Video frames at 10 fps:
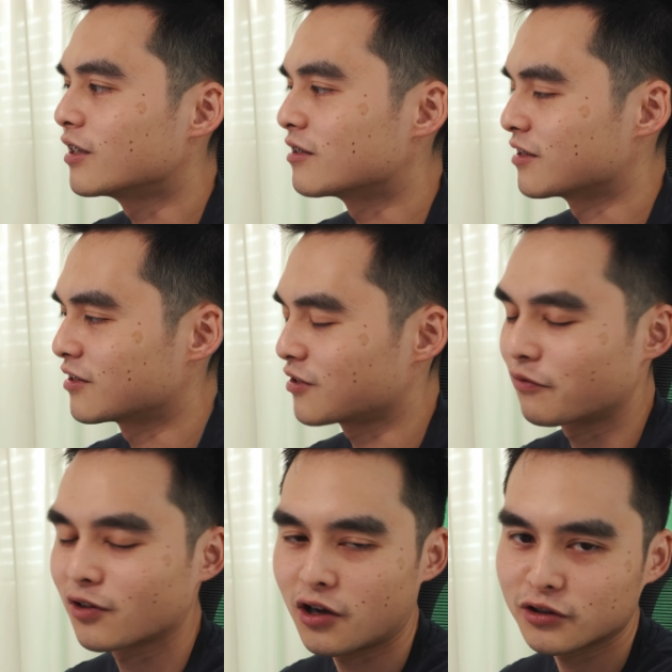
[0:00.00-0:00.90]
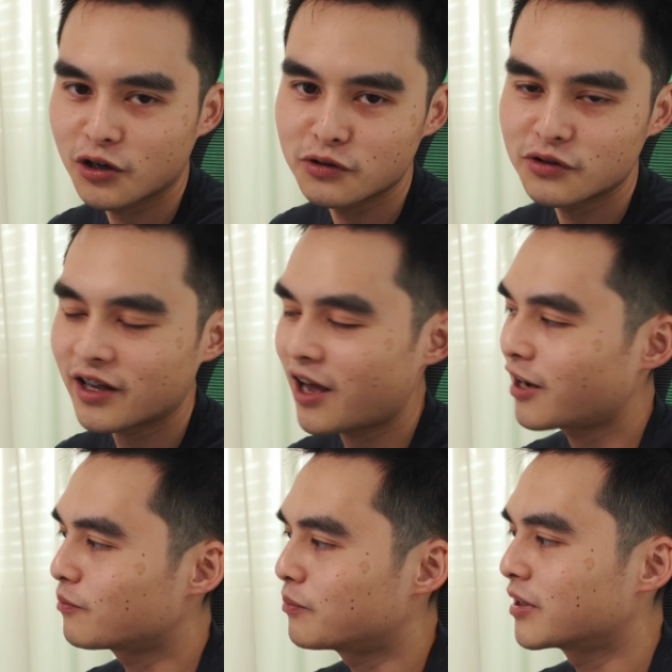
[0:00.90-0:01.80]
instances of Claude Code, you
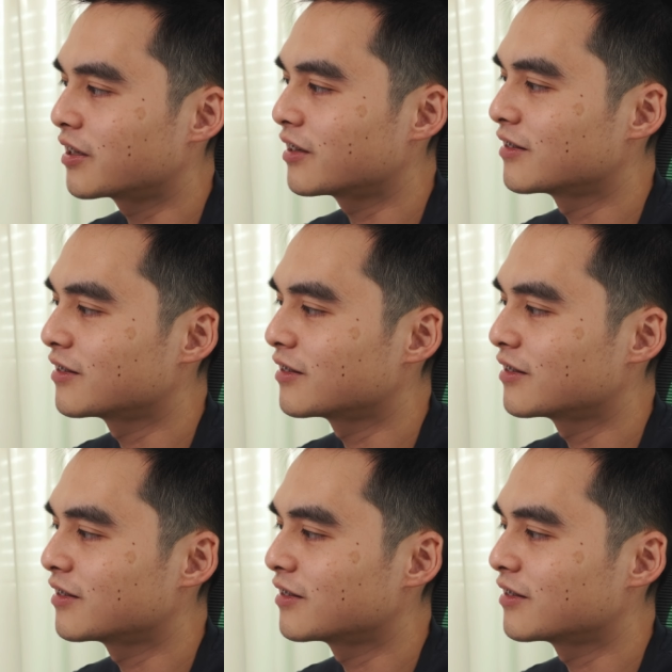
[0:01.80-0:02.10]
can. But